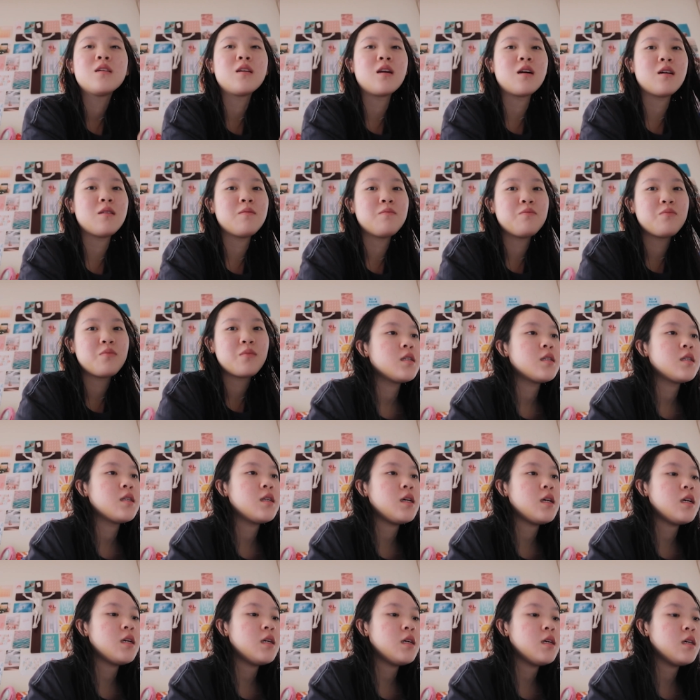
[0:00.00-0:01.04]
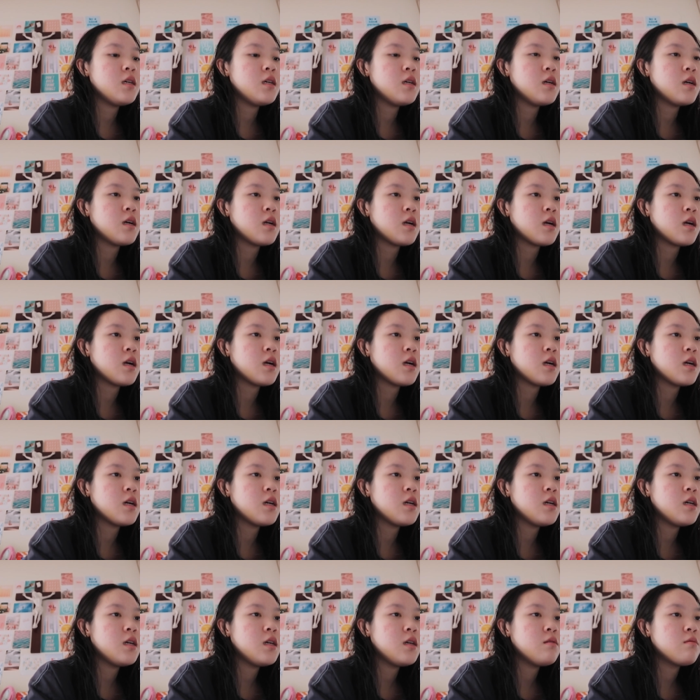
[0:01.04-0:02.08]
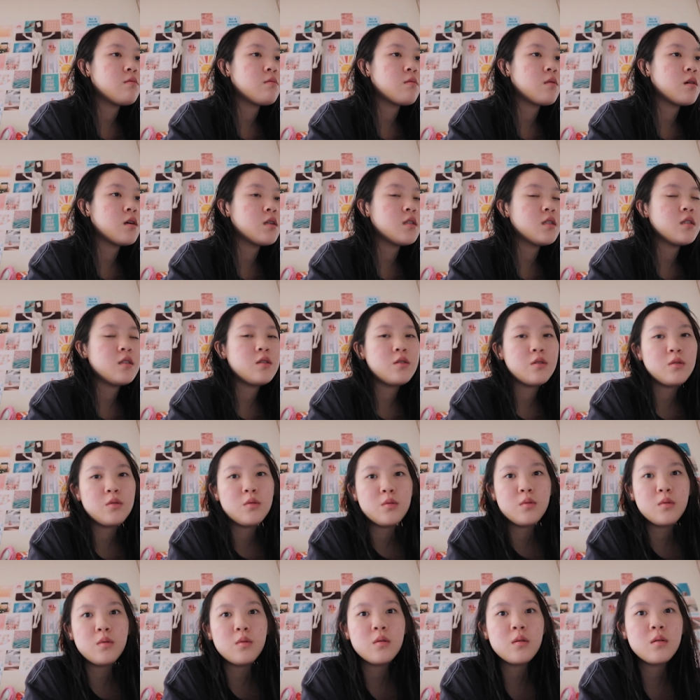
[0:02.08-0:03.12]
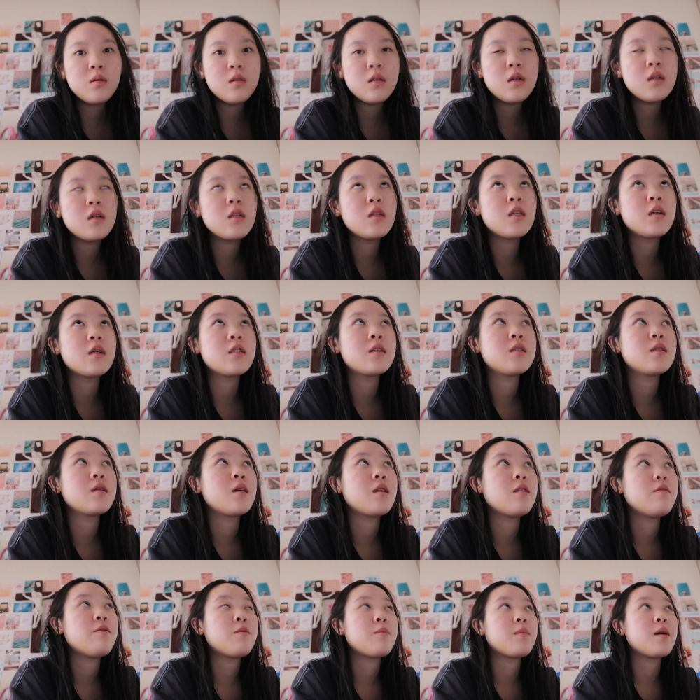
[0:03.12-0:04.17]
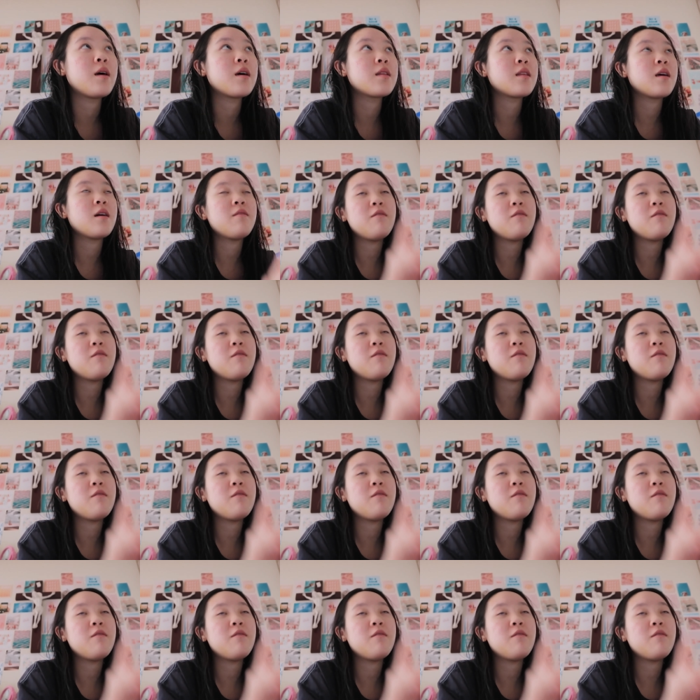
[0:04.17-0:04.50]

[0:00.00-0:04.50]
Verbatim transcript: Yeah. Today I want to like study for math.